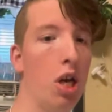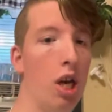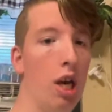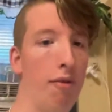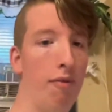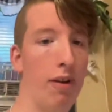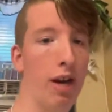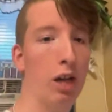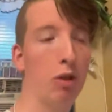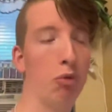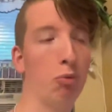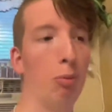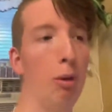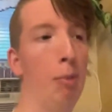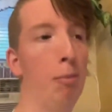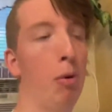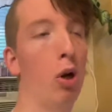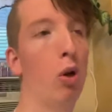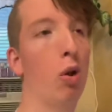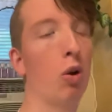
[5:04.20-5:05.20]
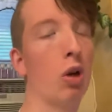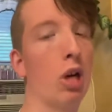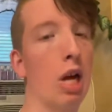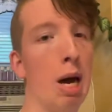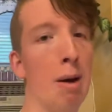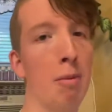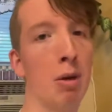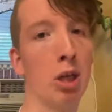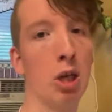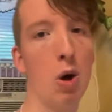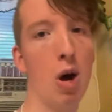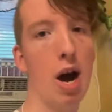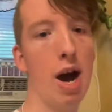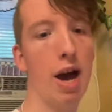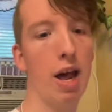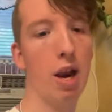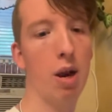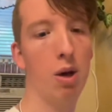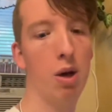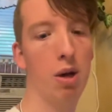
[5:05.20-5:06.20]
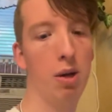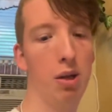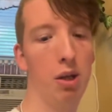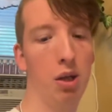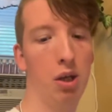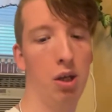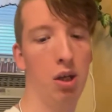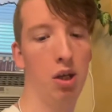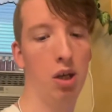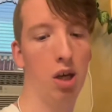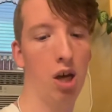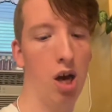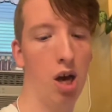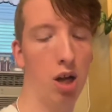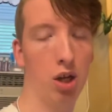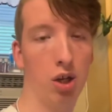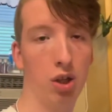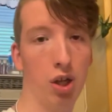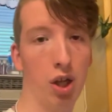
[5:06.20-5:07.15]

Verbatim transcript: If you guys remember, one time ago, I had a a,